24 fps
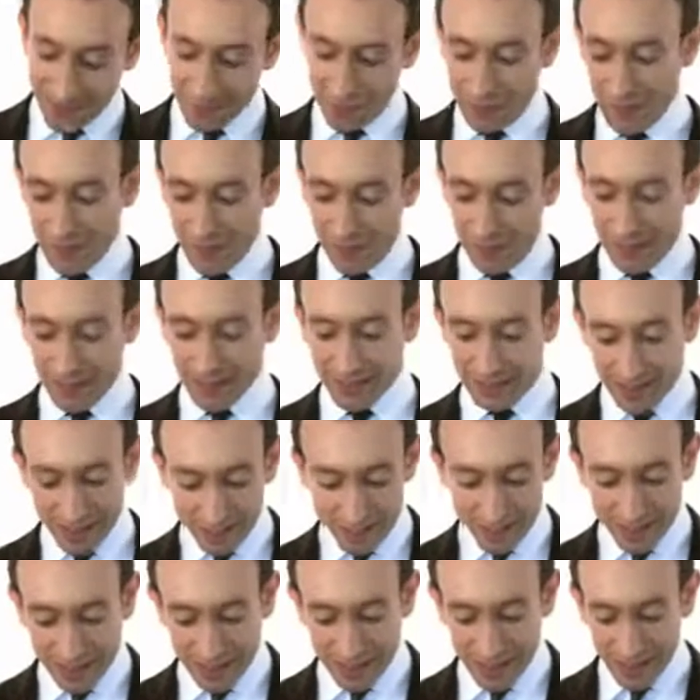Perfect.
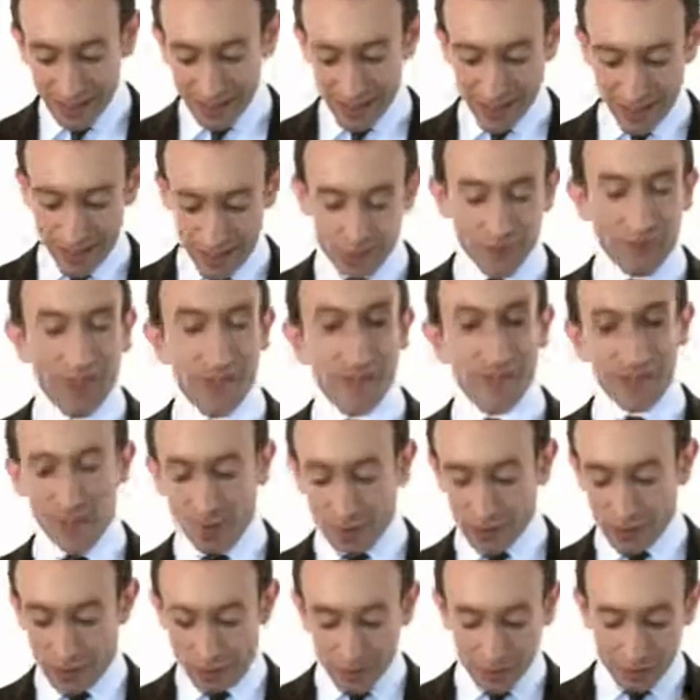And it's
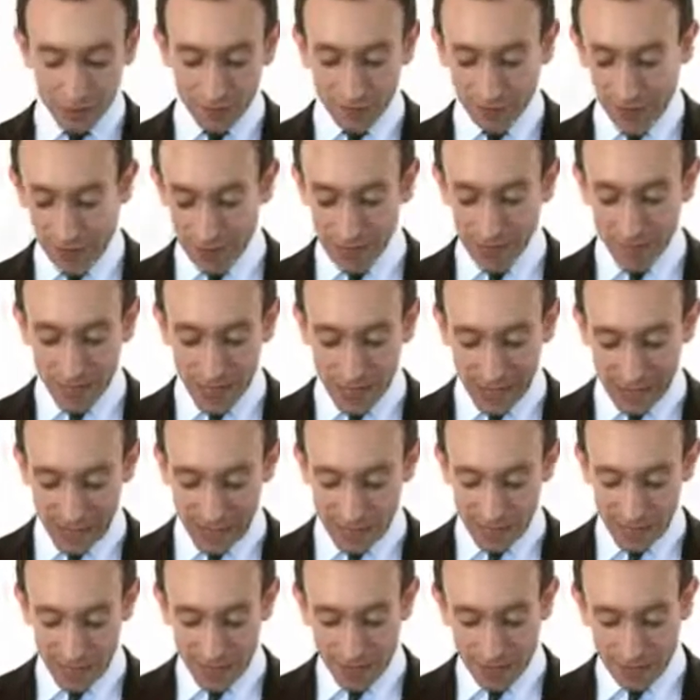lots of fun to be
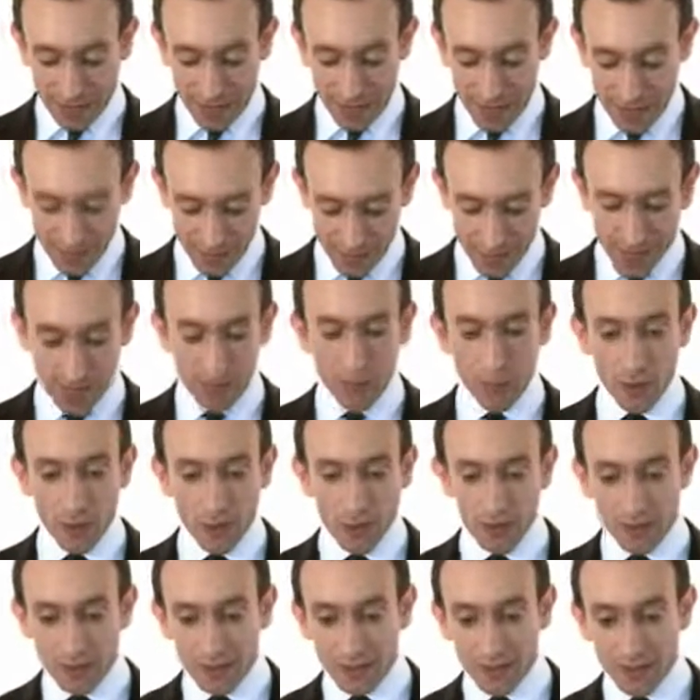had. Here's another
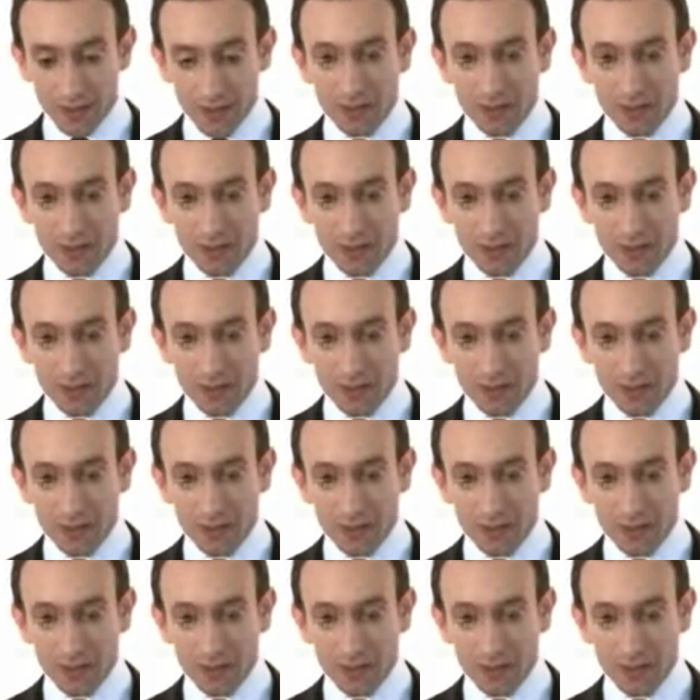one.